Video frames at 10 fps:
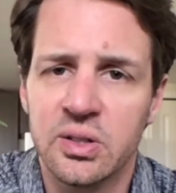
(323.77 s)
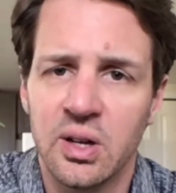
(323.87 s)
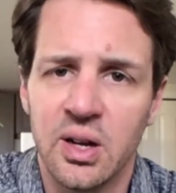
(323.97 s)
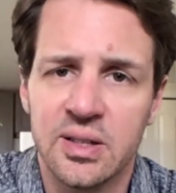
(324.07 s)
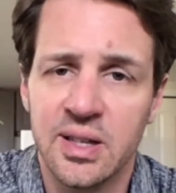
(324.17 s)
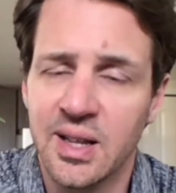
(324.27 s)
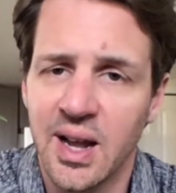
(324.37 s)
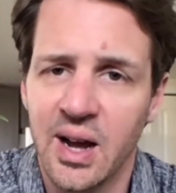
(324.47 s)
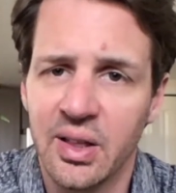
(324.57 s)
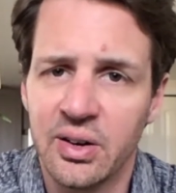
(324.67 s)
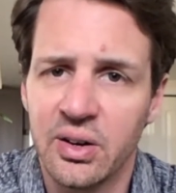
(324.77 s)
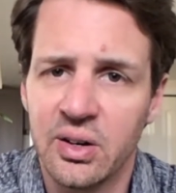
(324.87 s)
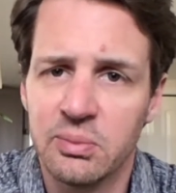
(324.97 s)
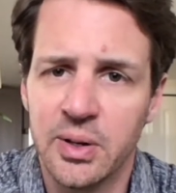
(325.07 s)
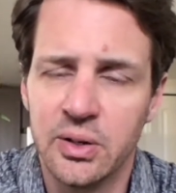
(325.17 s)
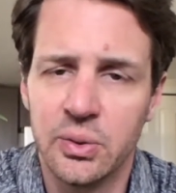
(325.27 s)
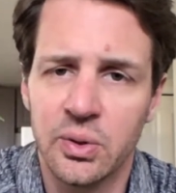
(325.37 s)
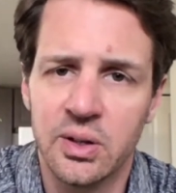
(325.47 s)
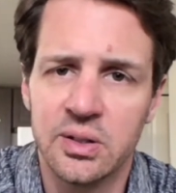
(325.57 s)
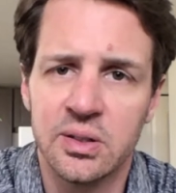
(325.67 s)
It's in the calendar. It'll be
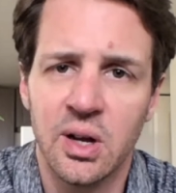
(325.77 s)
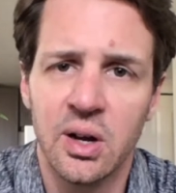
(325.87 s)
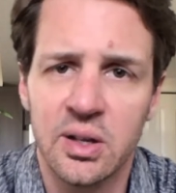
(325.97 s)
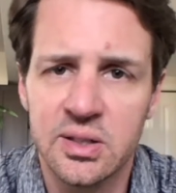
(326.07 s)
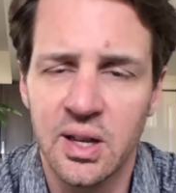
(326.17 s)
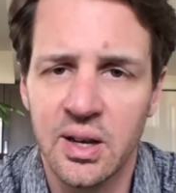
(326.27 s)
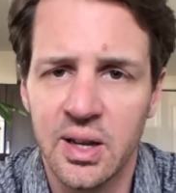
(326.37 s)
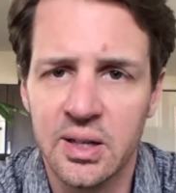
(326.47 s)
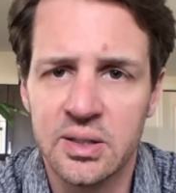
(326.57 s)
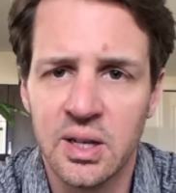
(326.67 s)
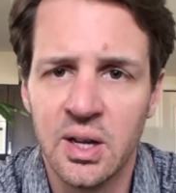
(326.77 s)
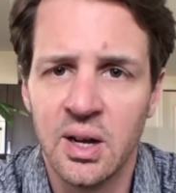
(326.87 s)
noon on Sundays.